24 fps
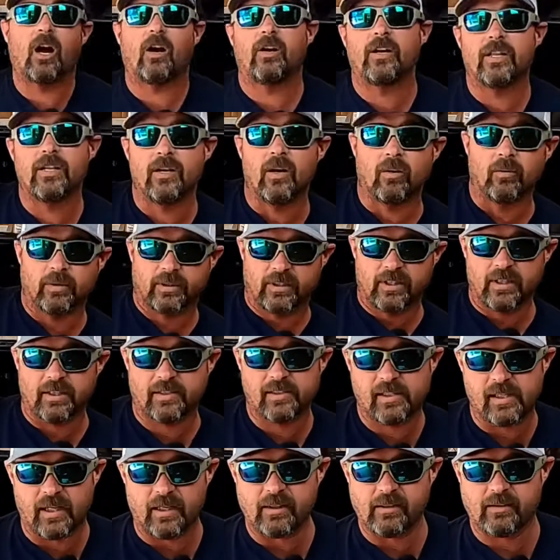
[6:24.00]
already know what
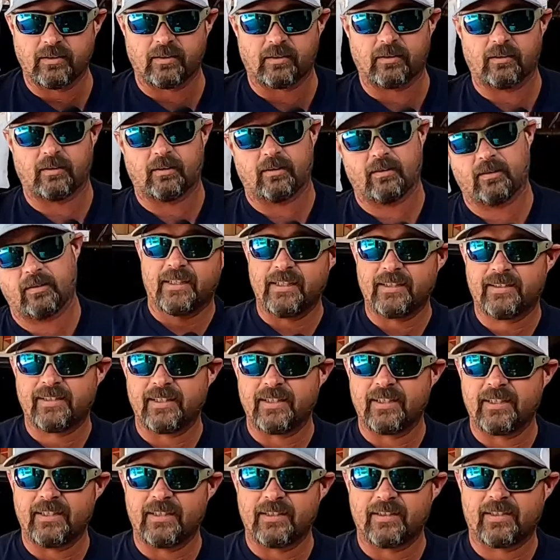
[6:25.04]
this is. This
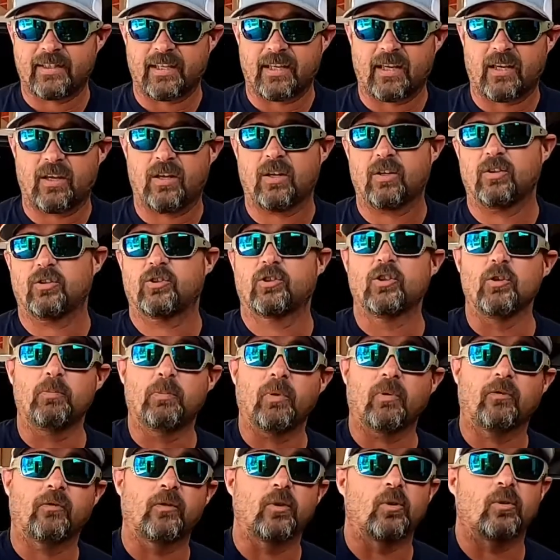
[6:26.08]
is
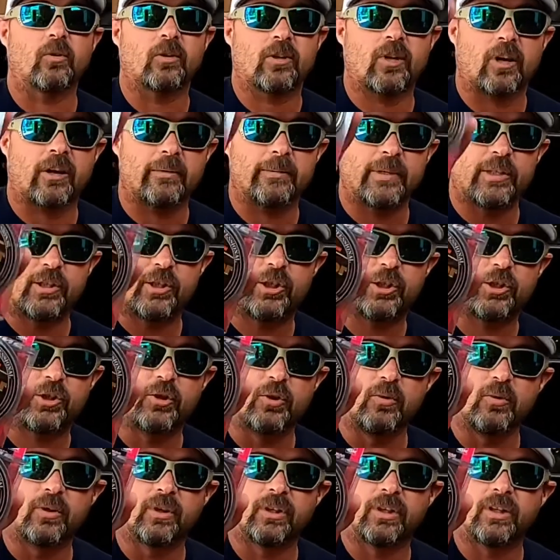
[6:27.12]
Super Fluorocarbon
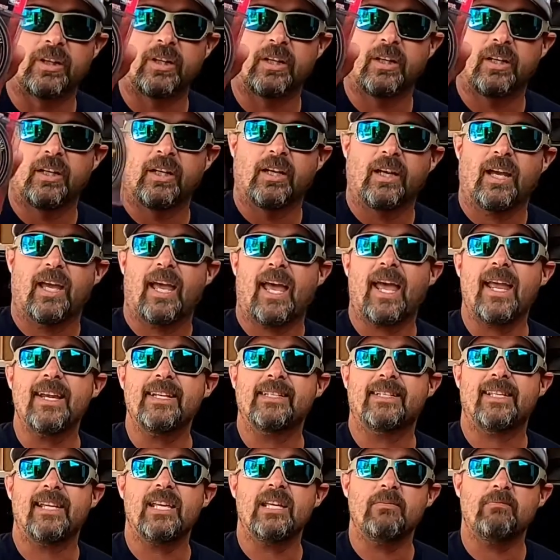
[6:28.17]
Shooter
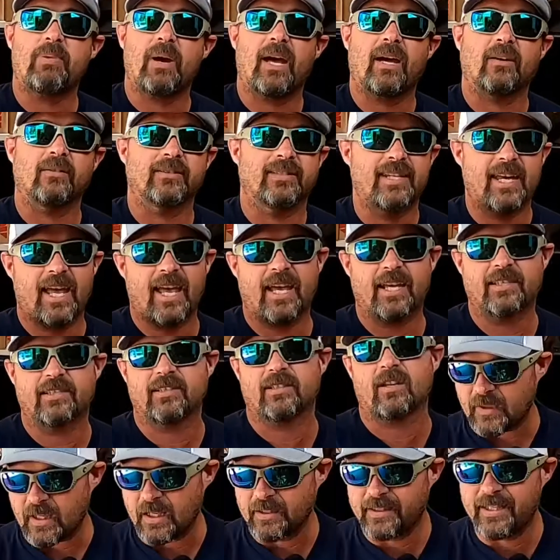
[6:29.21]
18-pound test.
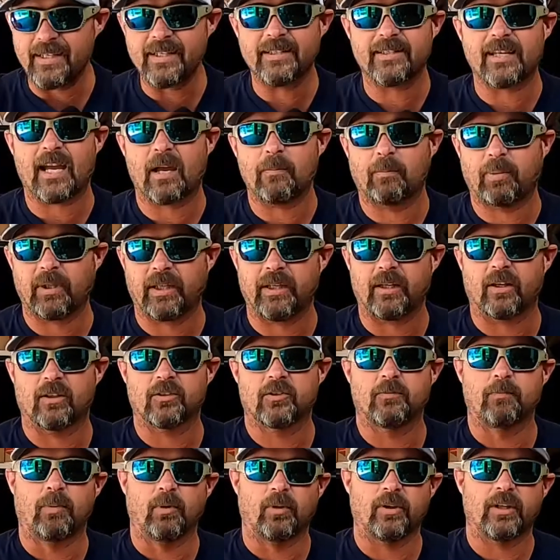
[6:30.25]
This I plan on
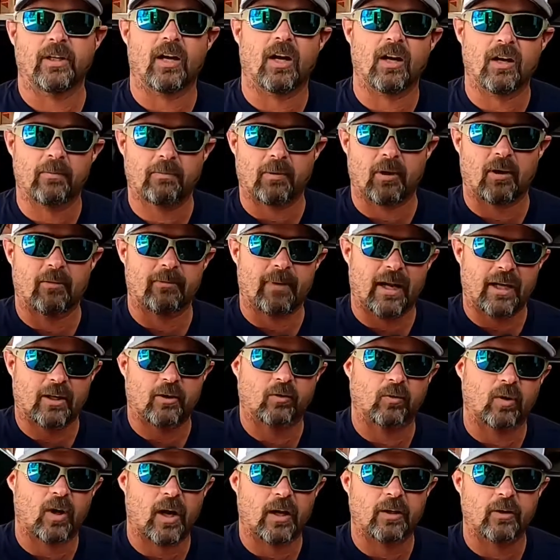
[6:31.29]
spooling up on my
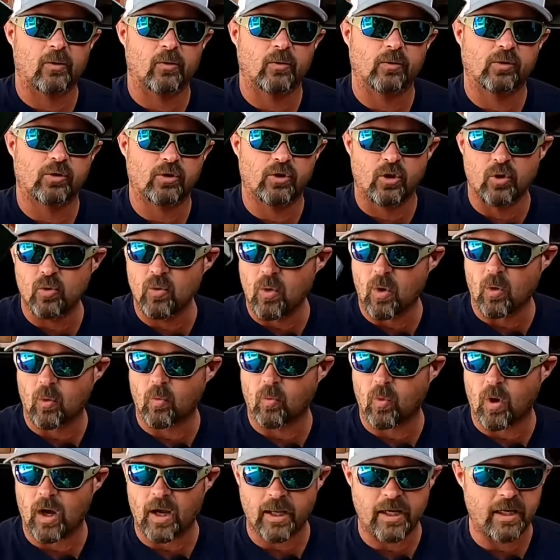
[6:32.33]
Curado
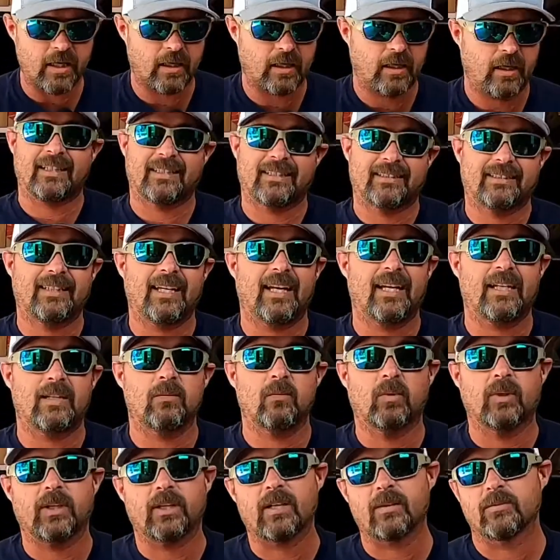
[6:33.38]
201. Like I said,
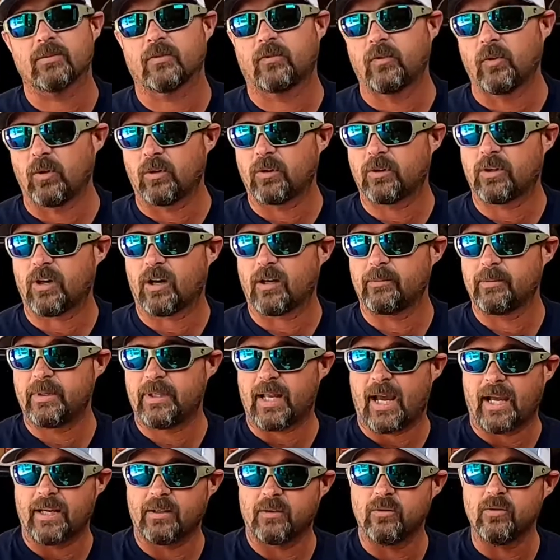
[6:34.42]
when it comes to fluorocarbon,
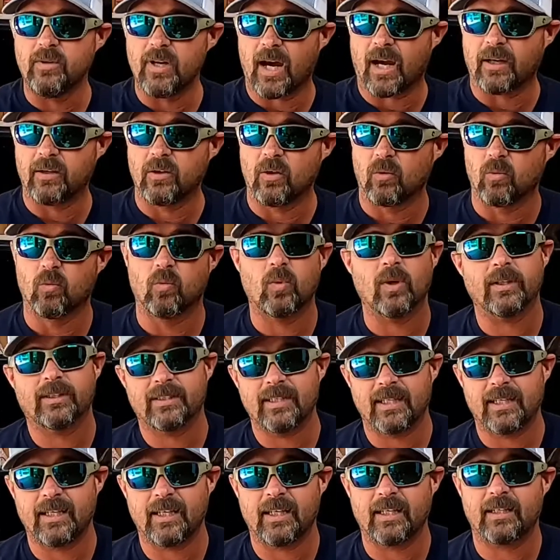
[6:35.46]
I do not know what to
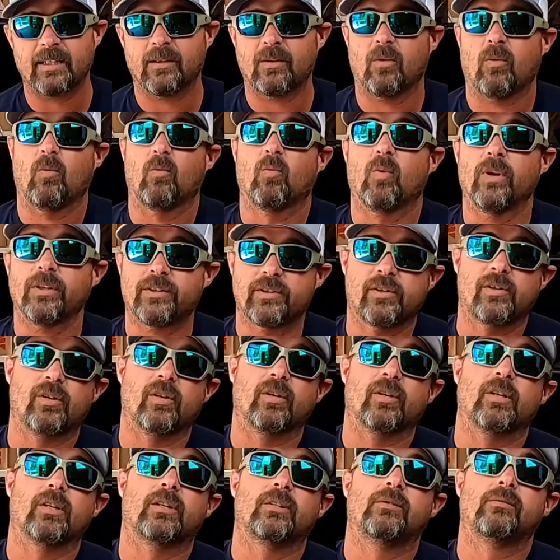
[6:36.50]
get, what's
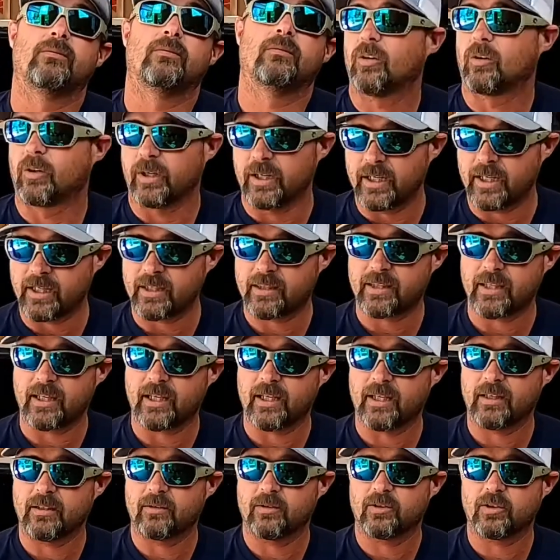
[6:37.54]
good, or
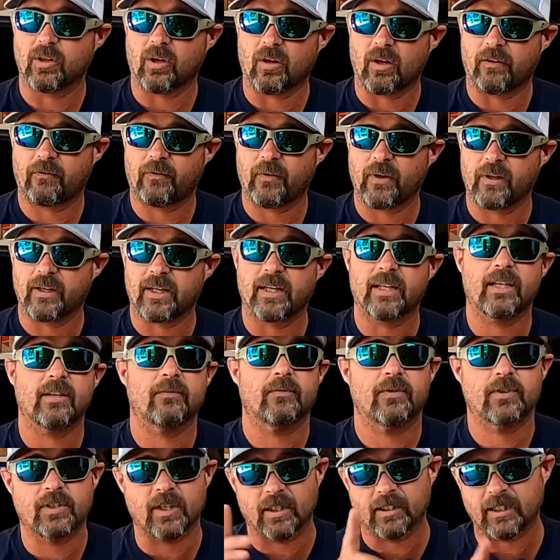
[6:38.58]
anything. So I figured I'd give
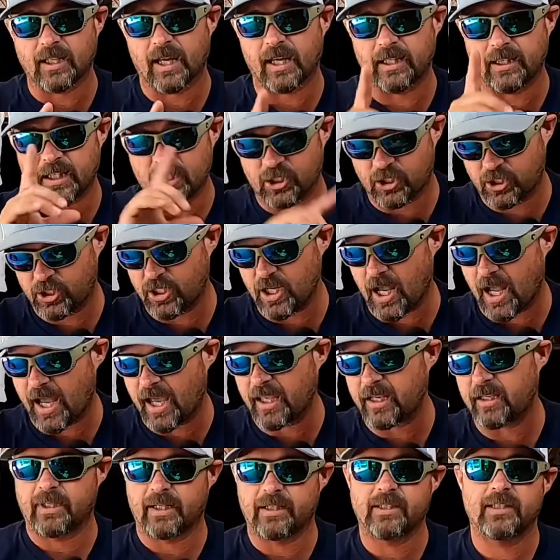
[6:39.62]
Sunline the
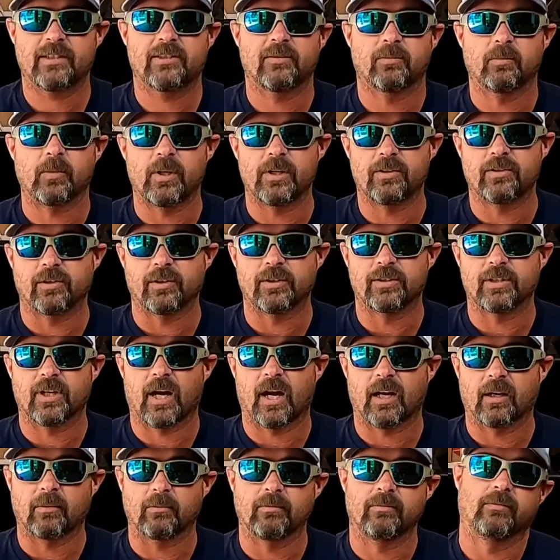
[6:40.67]
shot, and I did some research
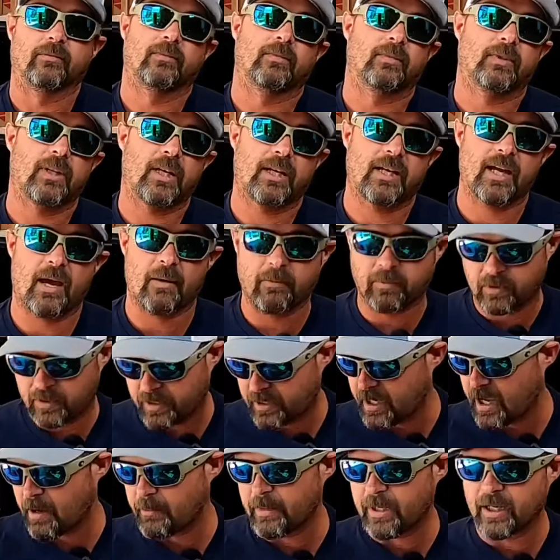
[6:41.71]
on them. They kept
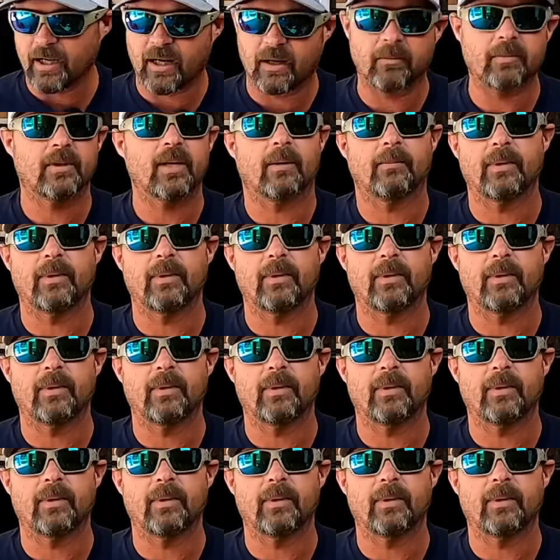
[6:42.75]
coming up,